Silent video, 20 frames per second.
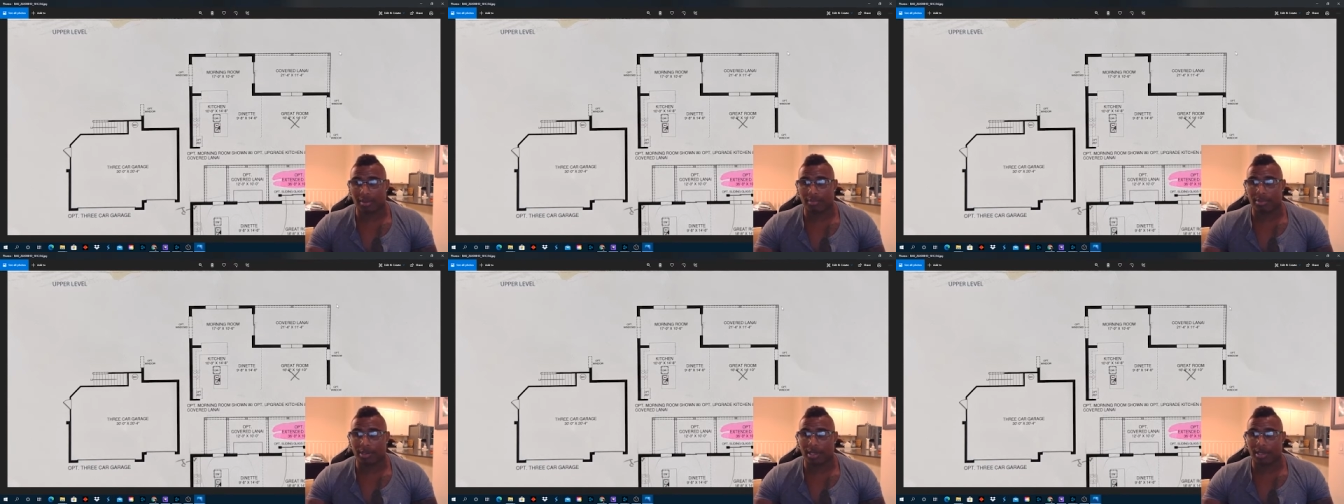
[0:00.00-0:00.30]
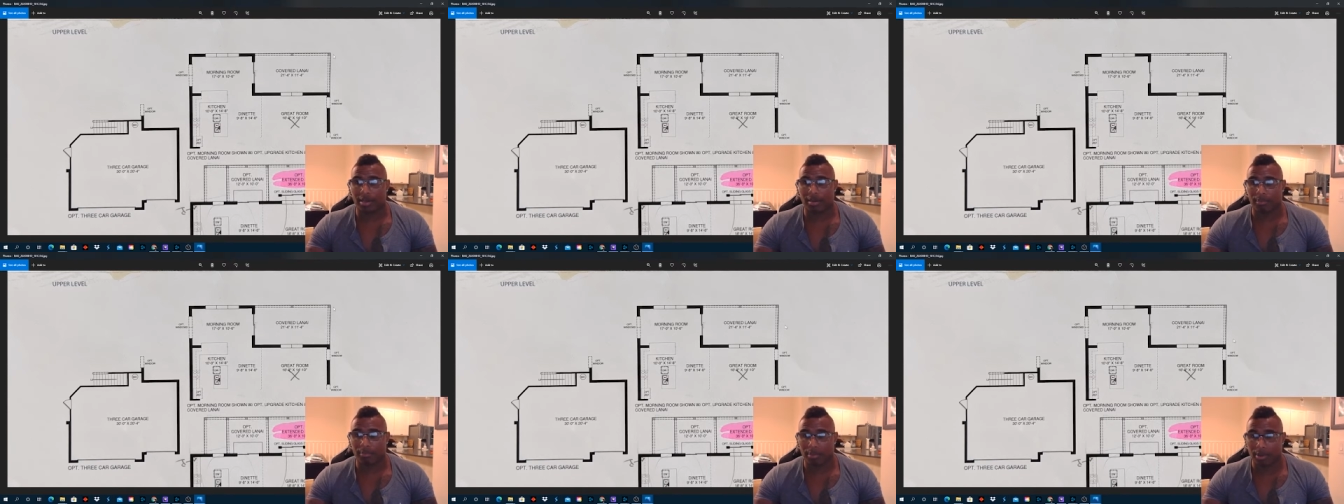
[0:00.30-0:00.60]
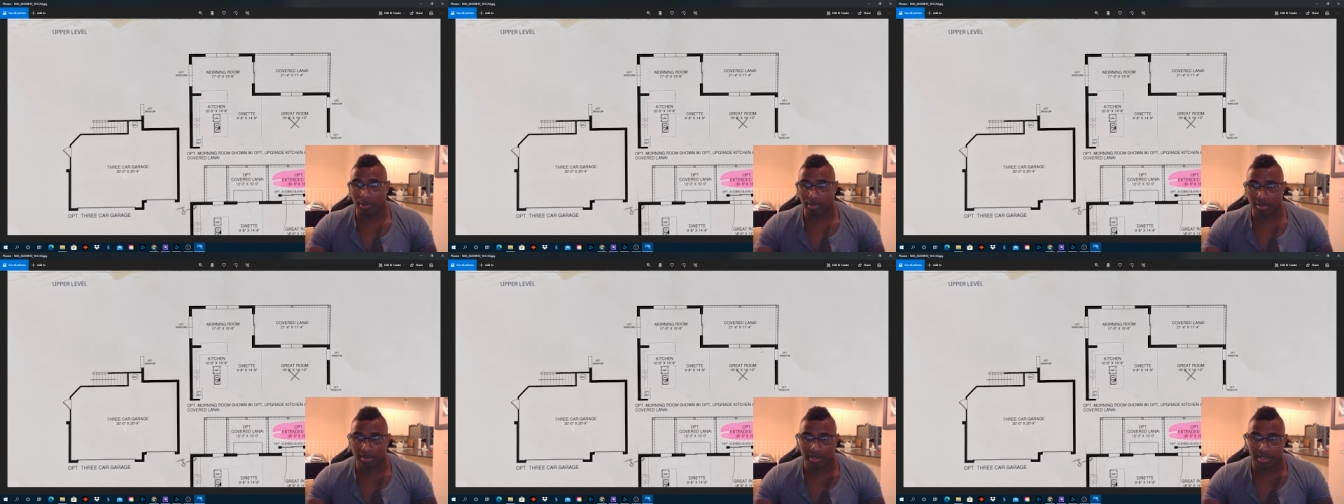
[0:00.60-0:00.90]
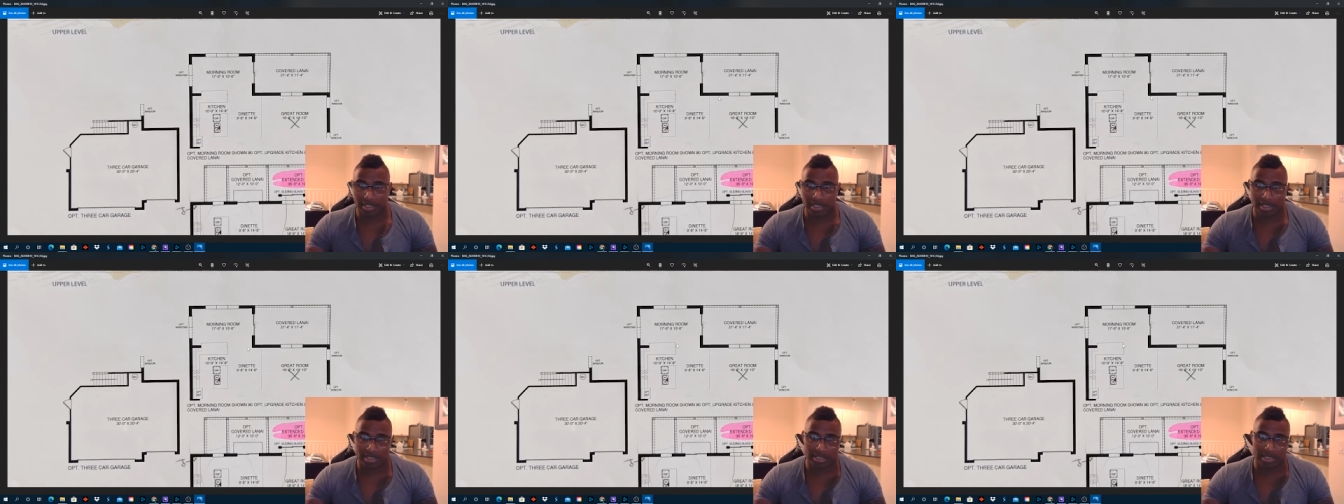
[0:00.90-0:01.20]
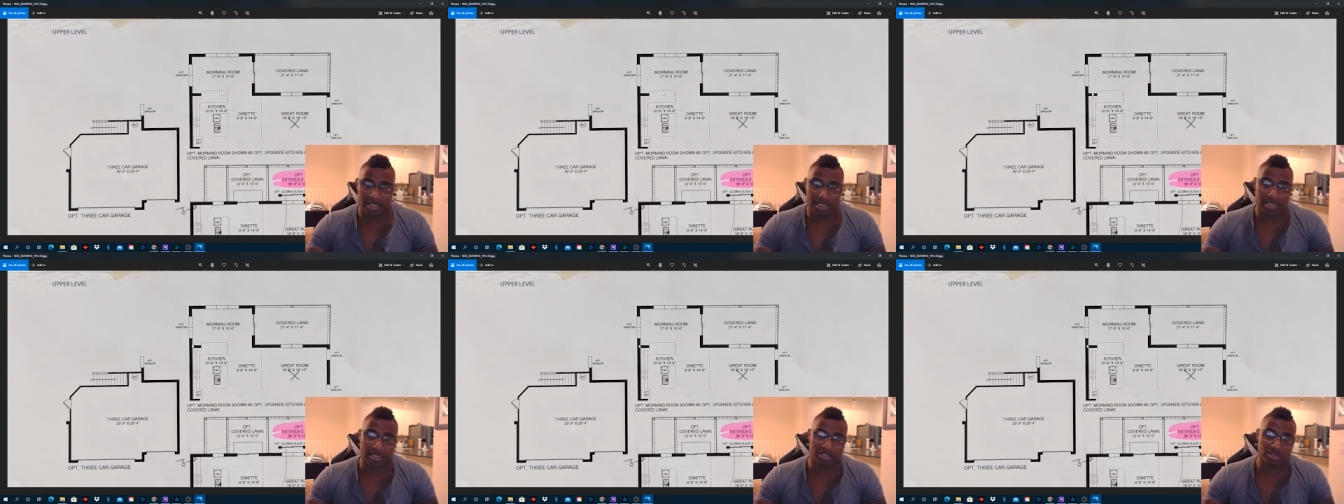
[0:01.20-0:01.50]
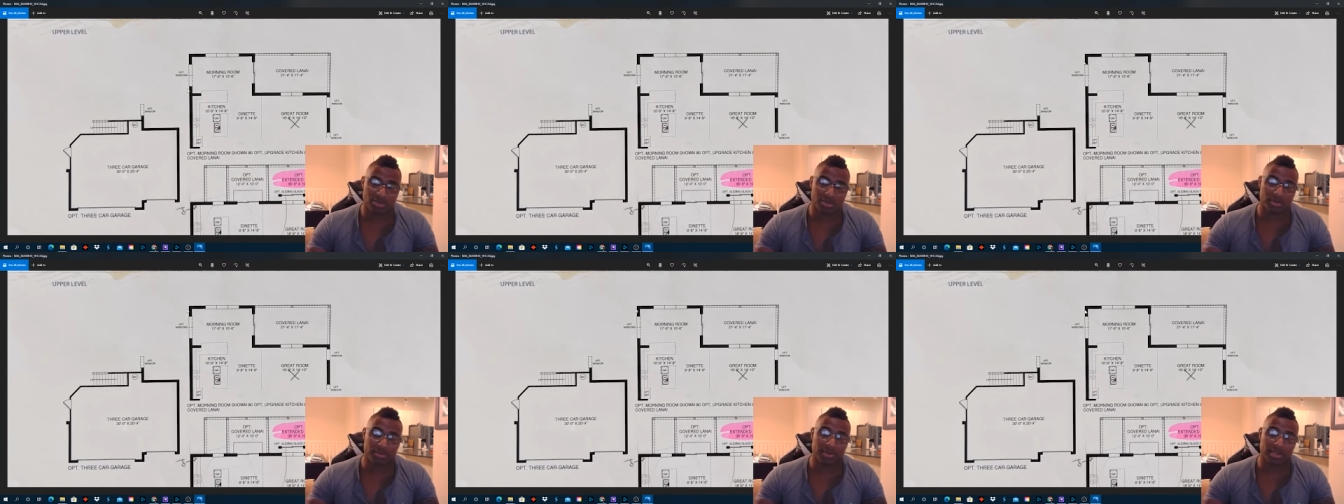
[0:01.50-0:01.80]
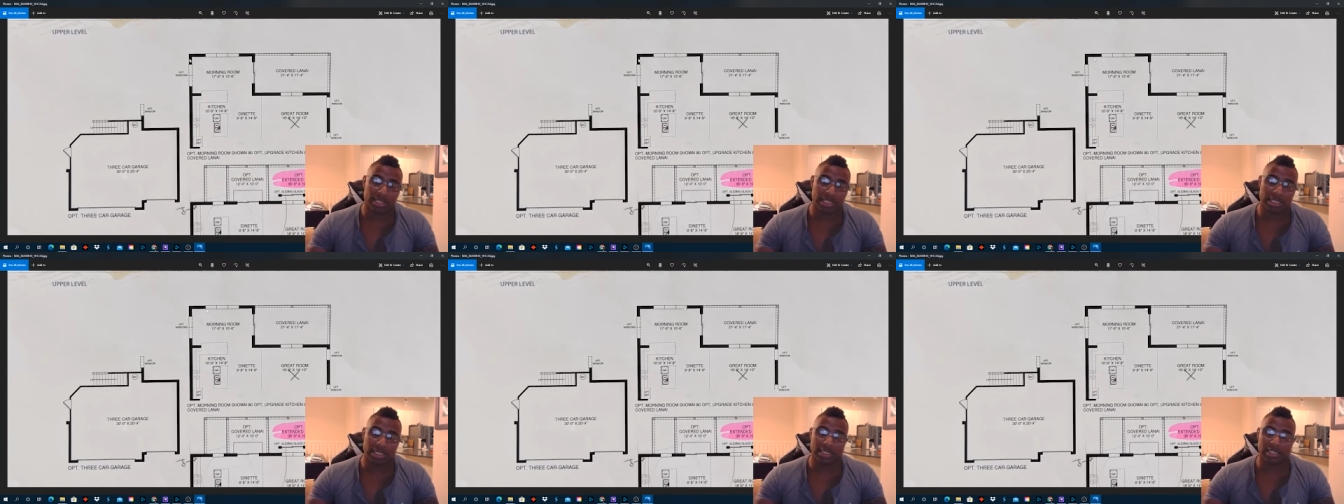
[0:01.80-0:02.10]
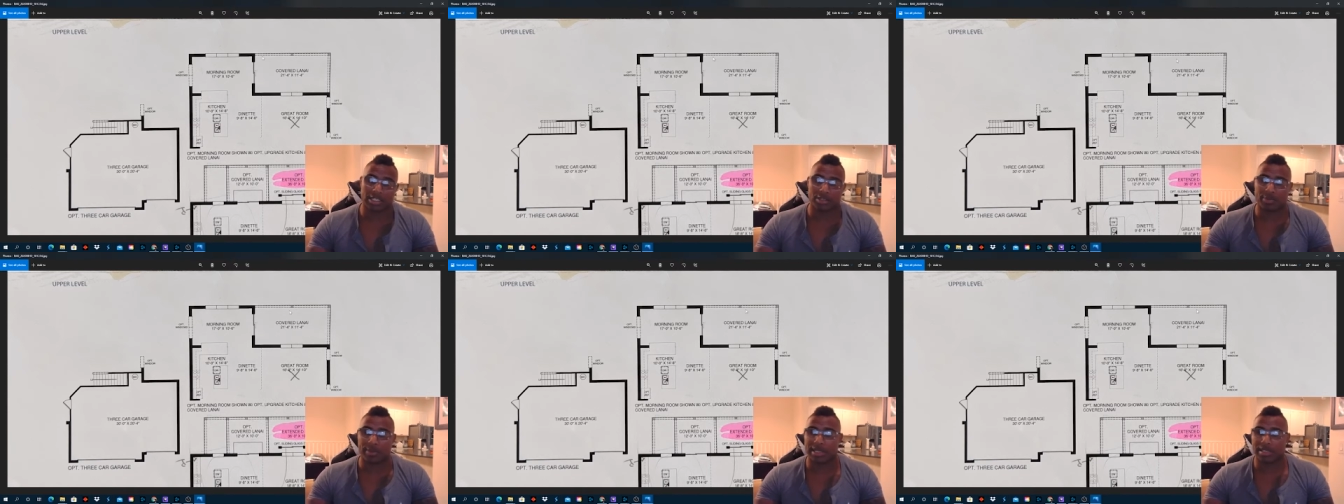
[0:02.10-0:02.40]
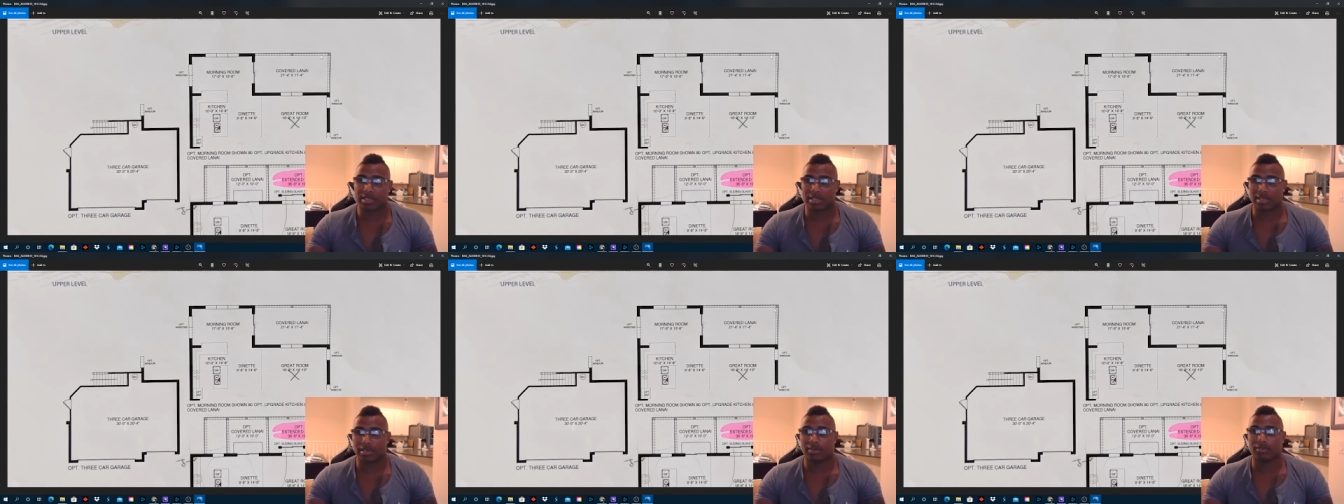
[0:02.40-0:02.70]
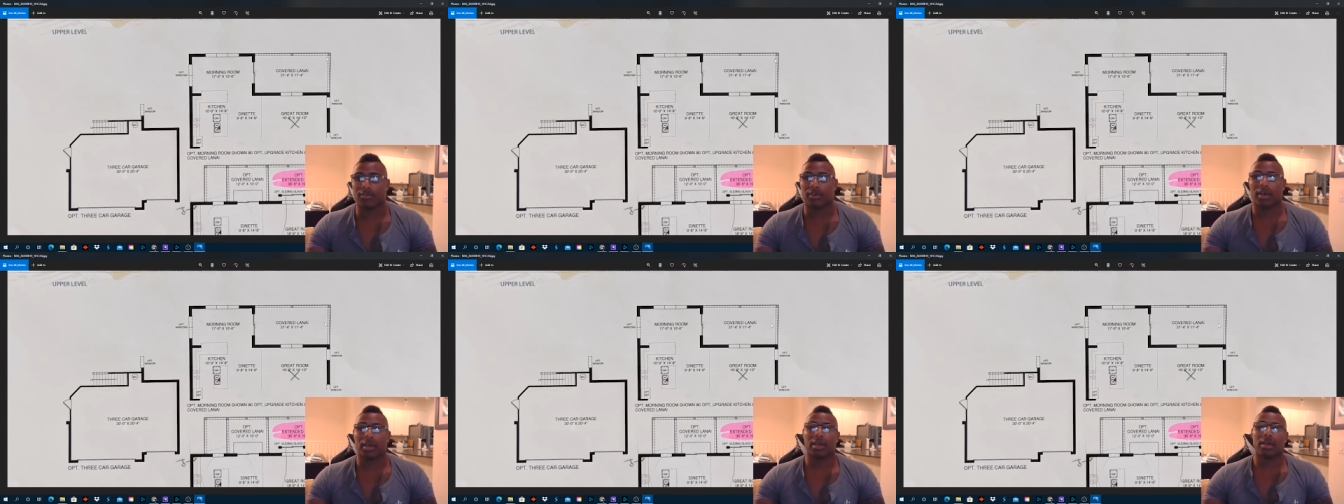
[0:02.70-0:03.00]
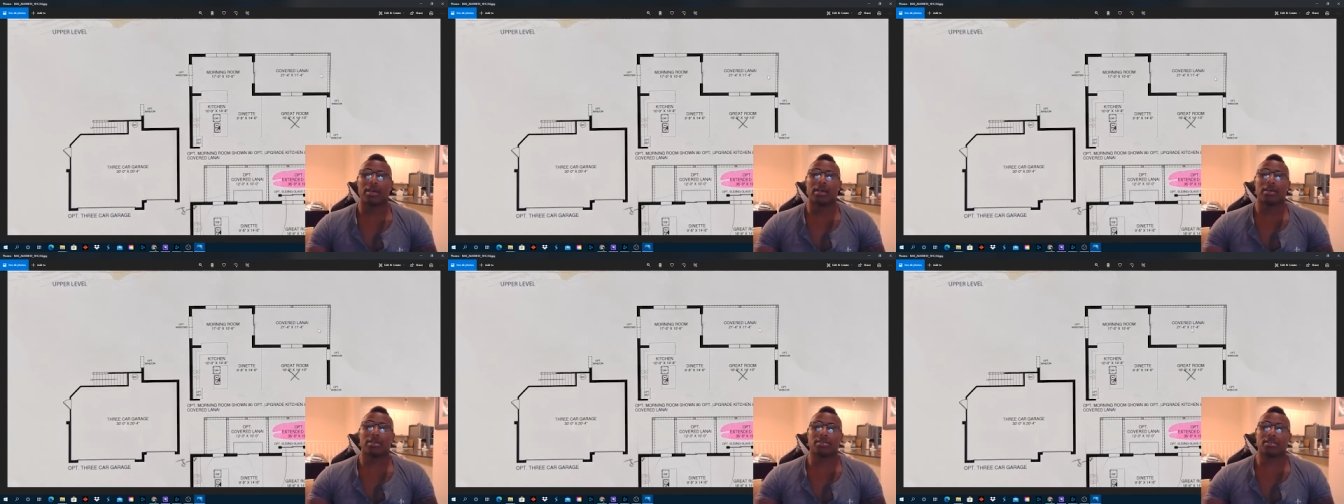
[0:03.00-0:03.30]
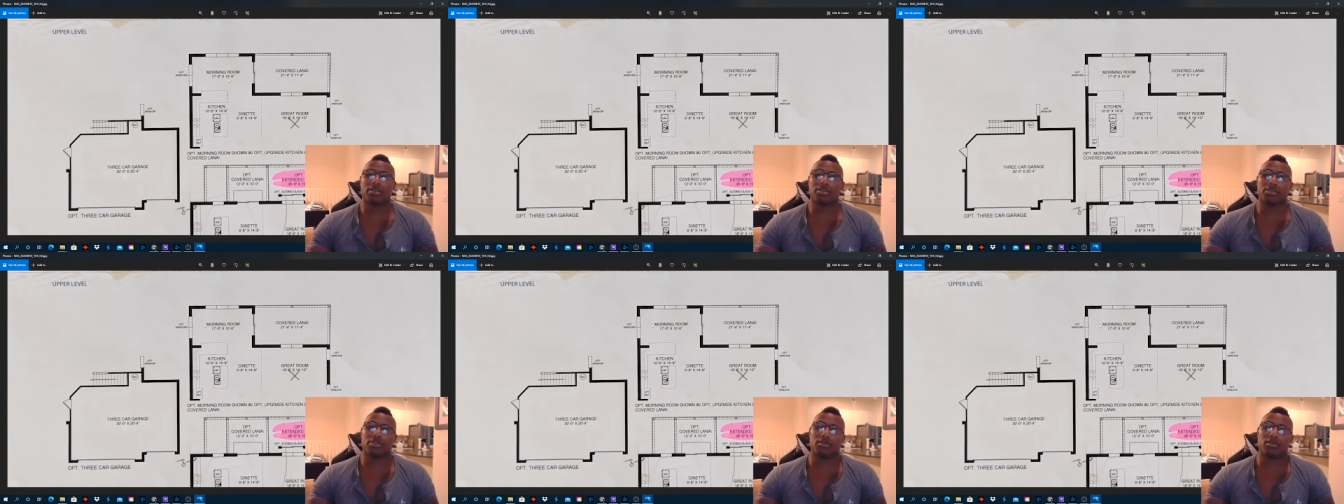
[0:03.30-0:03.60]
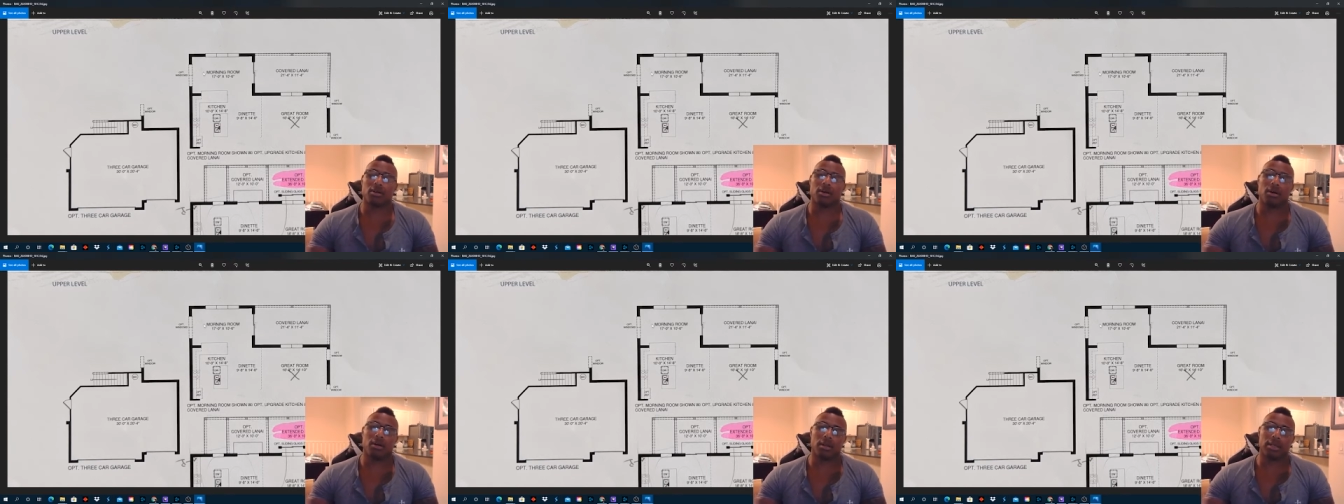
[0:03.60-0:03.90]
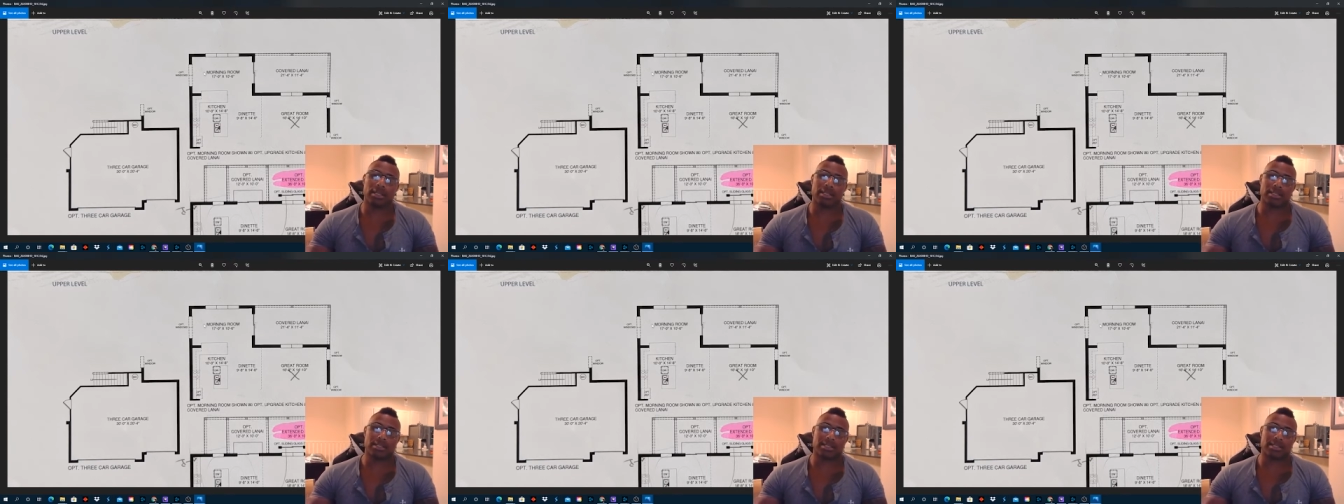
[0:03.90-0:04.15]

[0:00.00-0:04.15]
But both of these things were really expensive to do all at the